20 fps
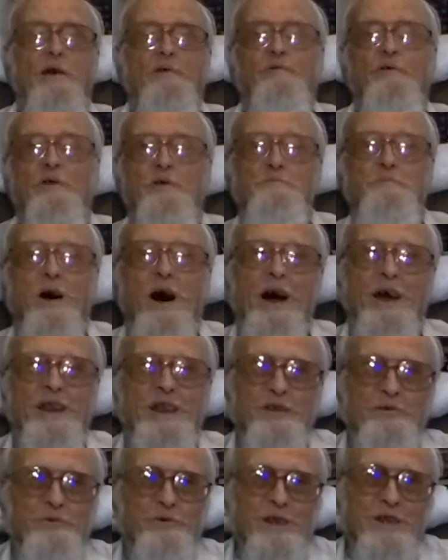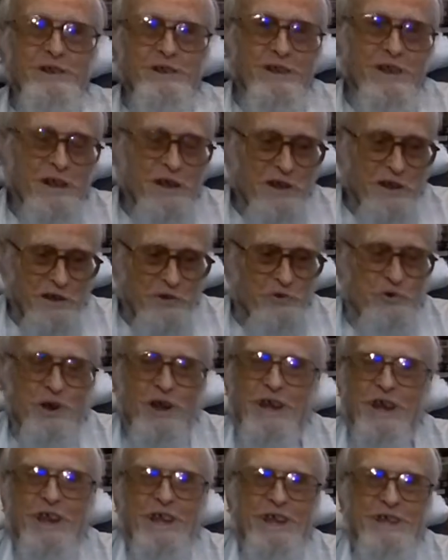everybody really
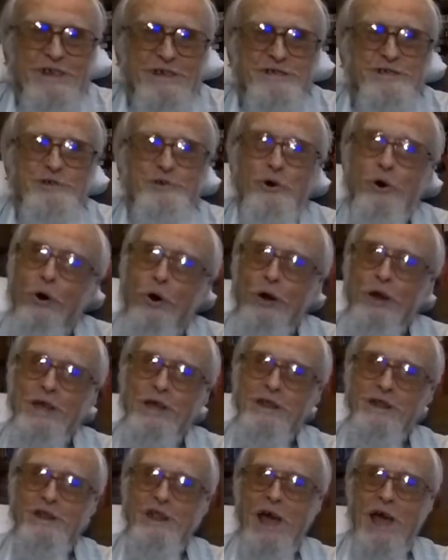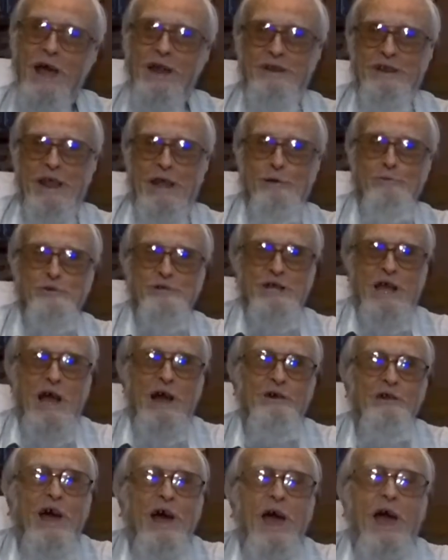enjoyed that. They was
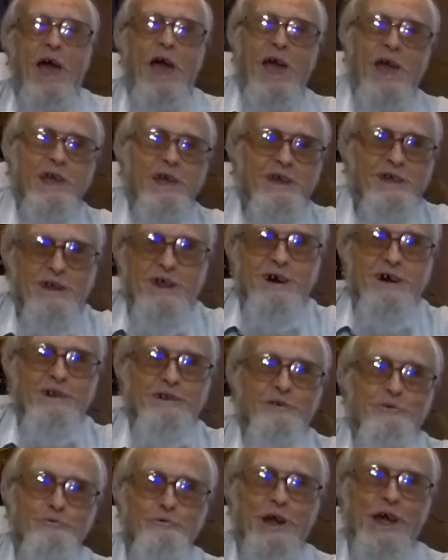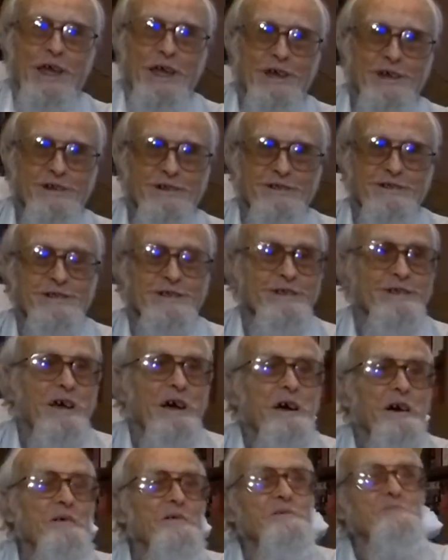out hanging on the rails and,